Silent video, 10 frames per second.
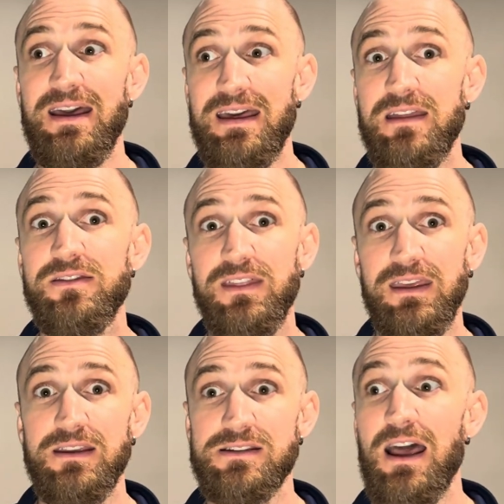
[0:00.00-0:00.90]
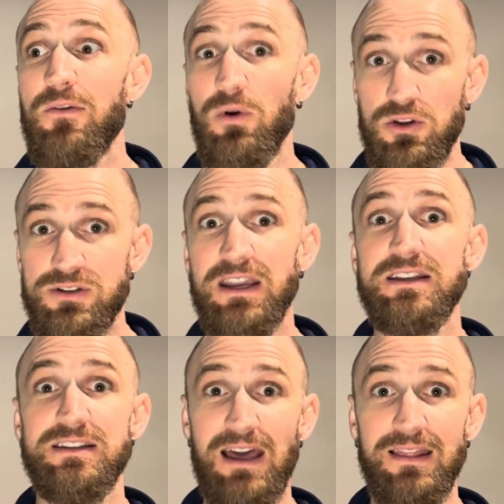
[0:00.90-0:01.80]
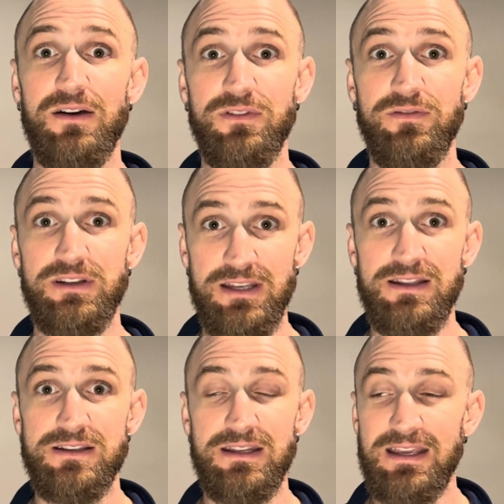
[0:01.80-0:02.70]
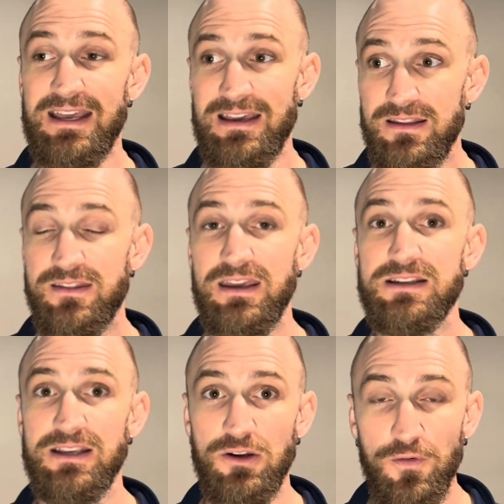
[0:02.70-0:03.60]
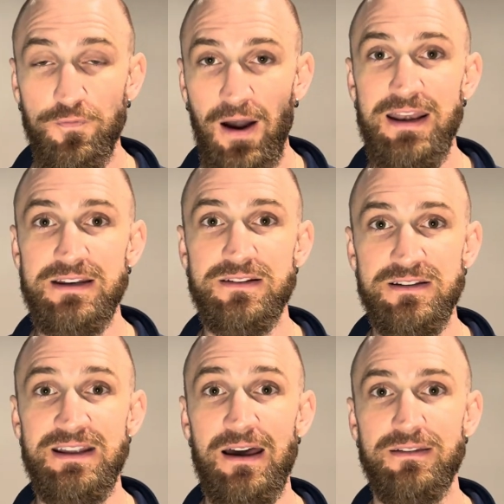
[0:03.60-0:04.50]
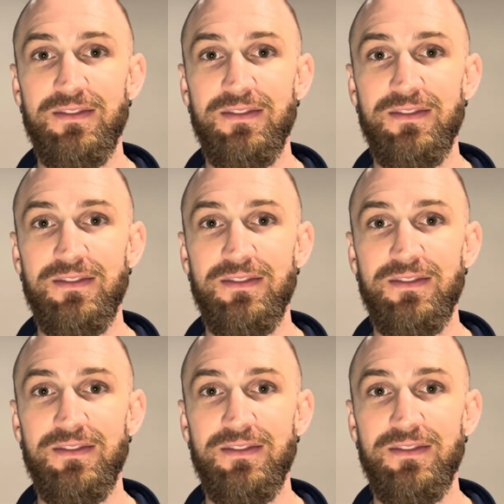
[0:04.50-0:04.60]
It thinks when you take it to that level of intensity, it thinks that you're fighting to the death.